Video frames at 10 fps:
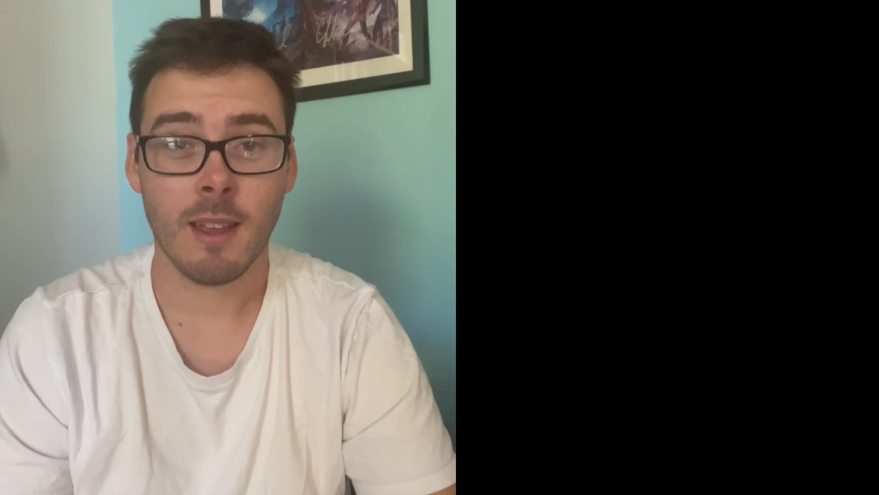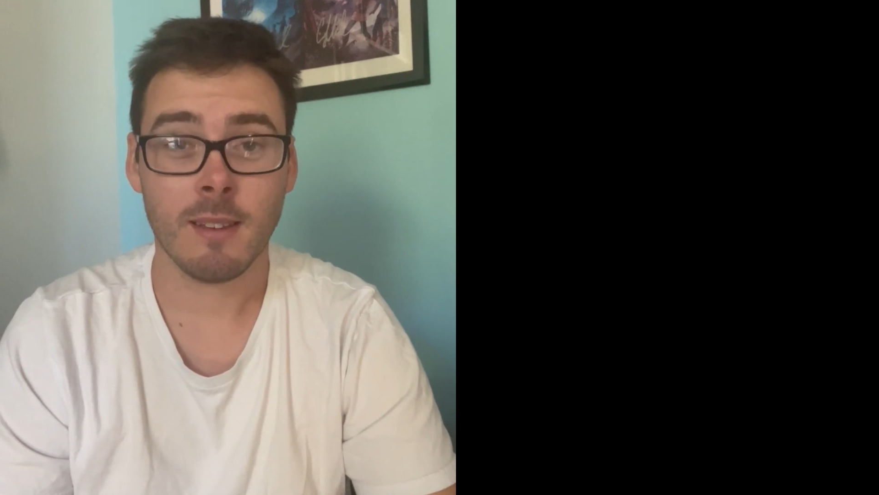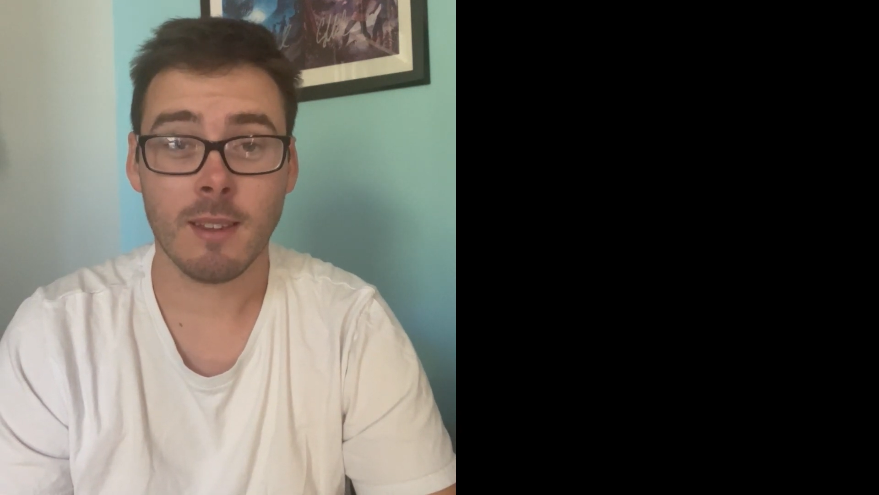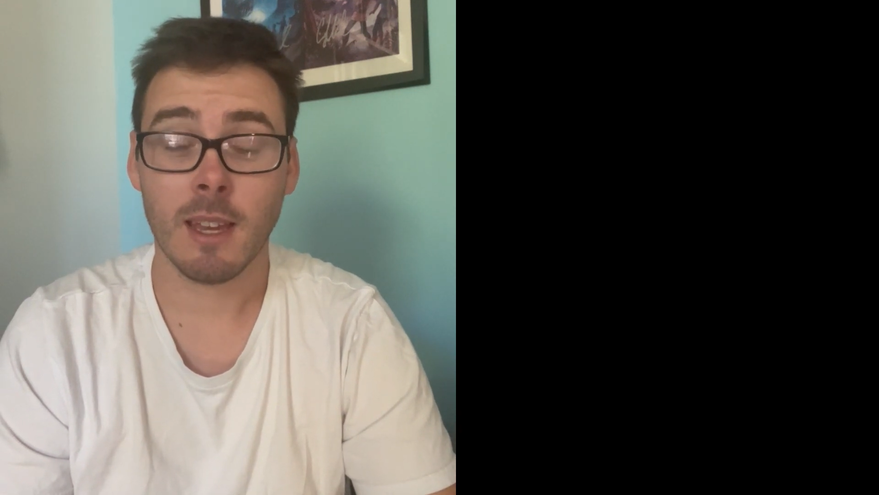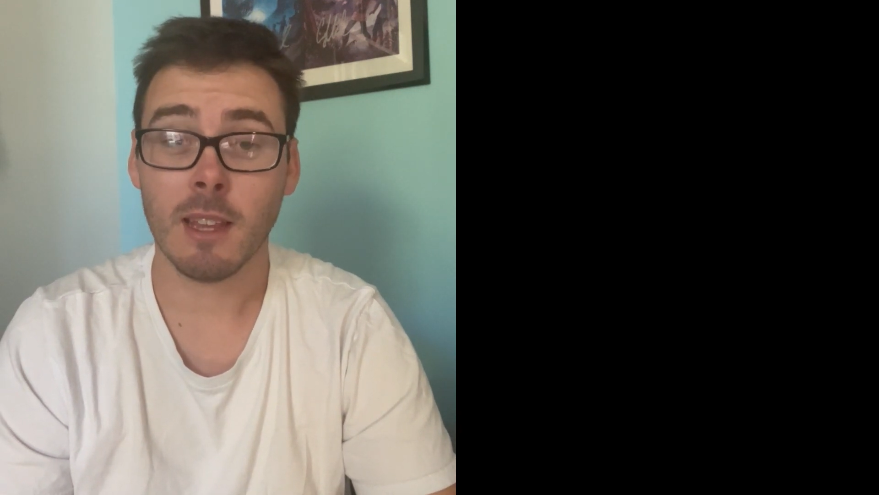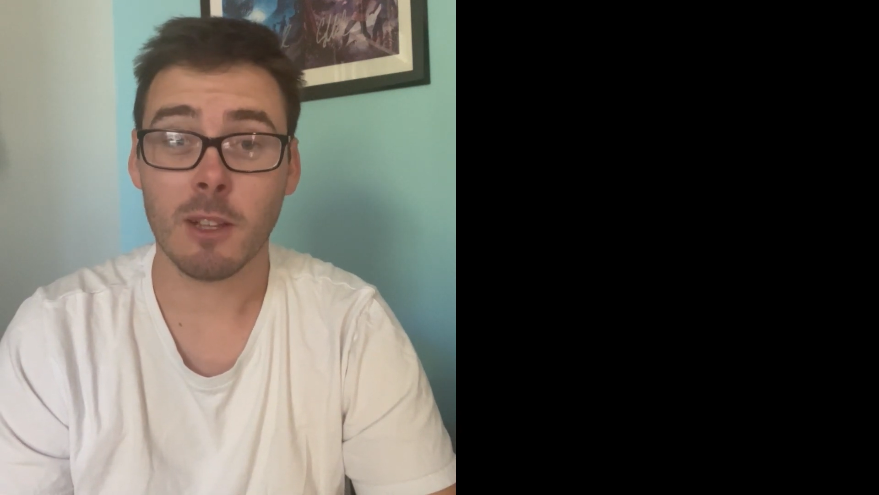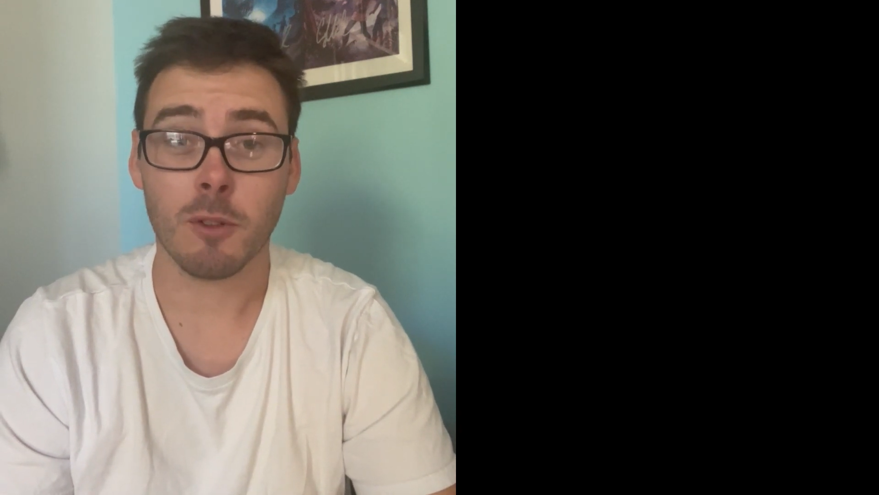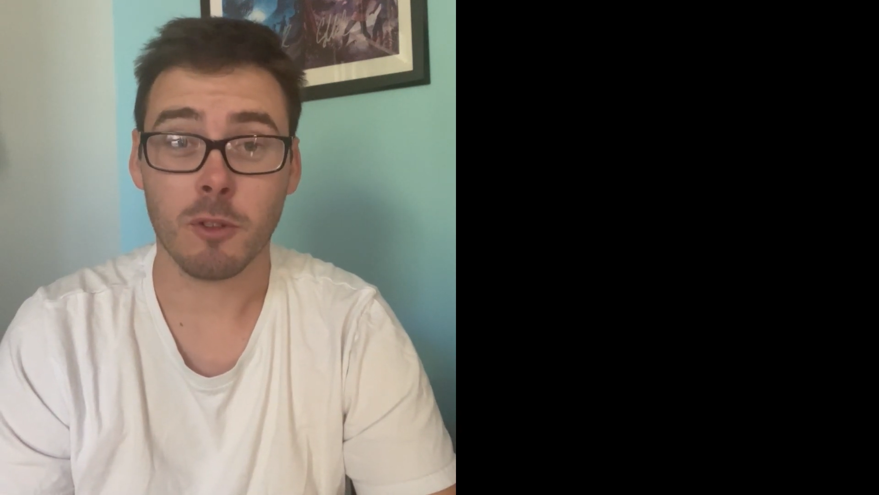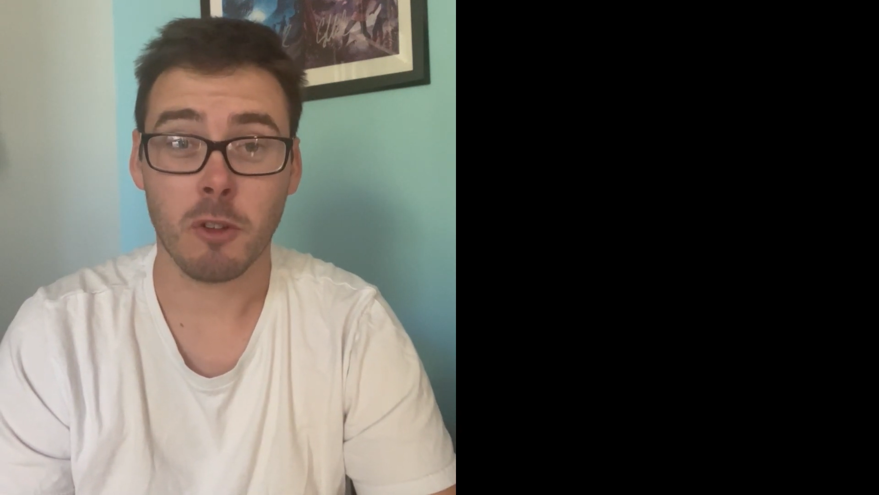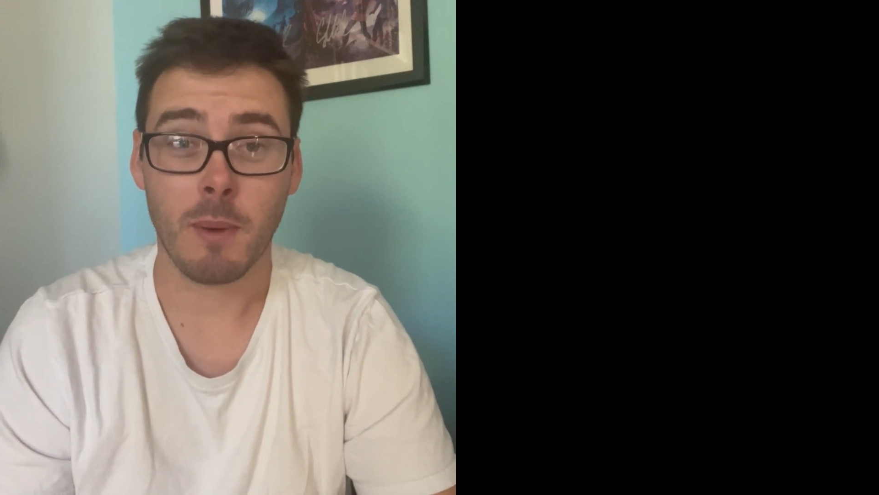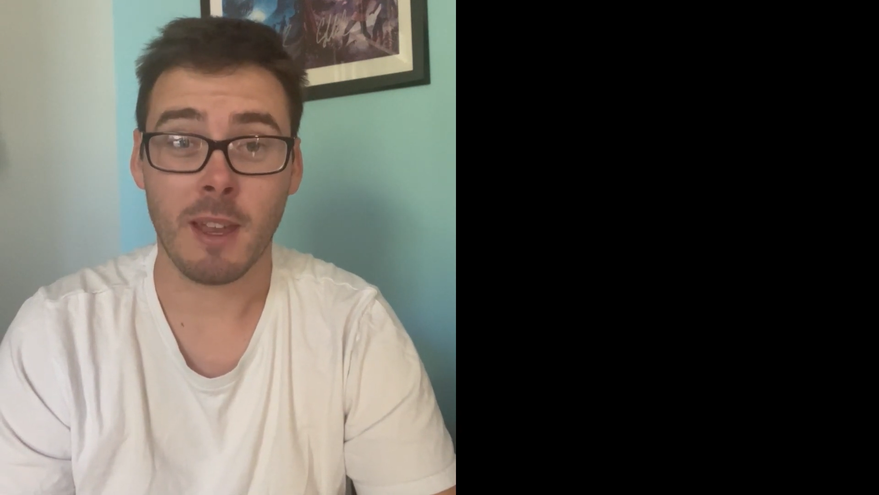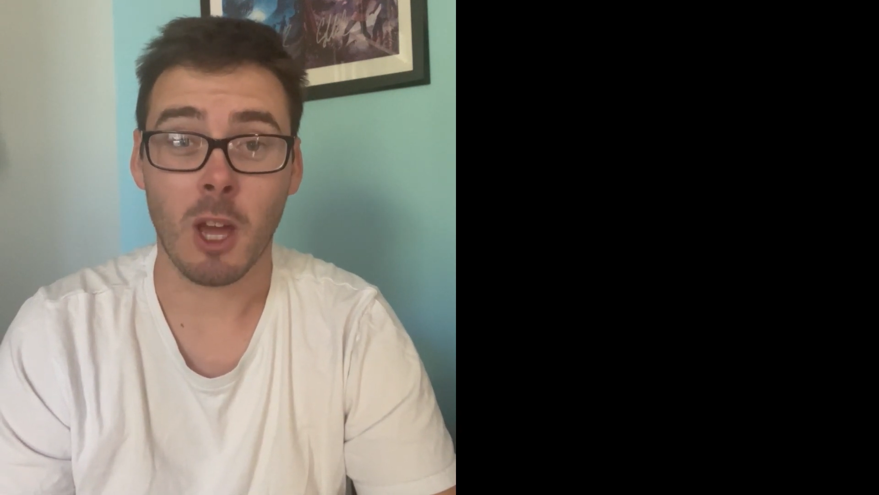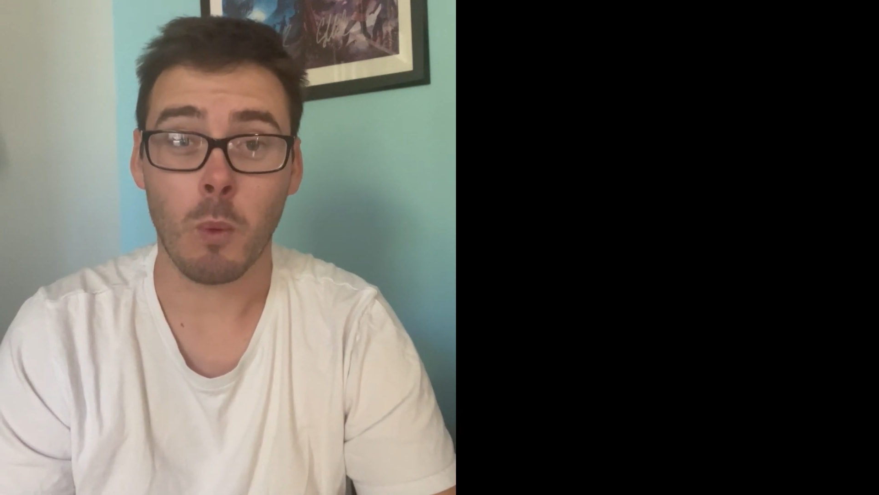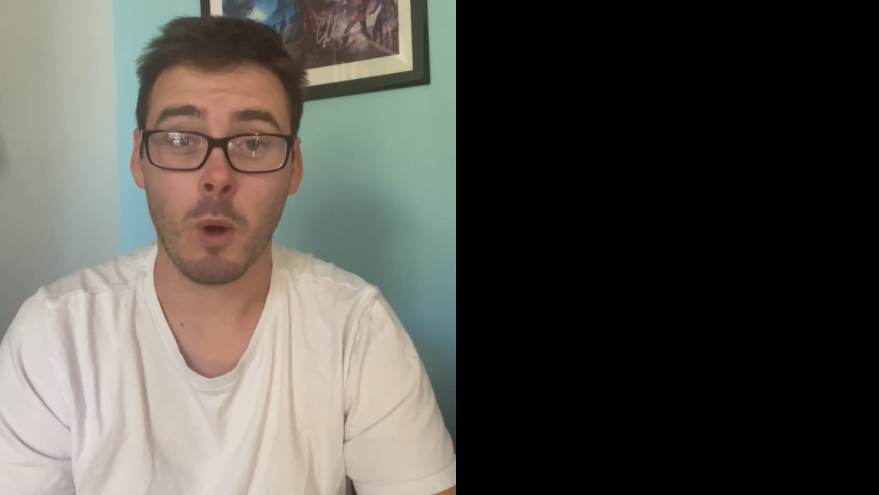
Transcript: and today I'd like to talk to you about a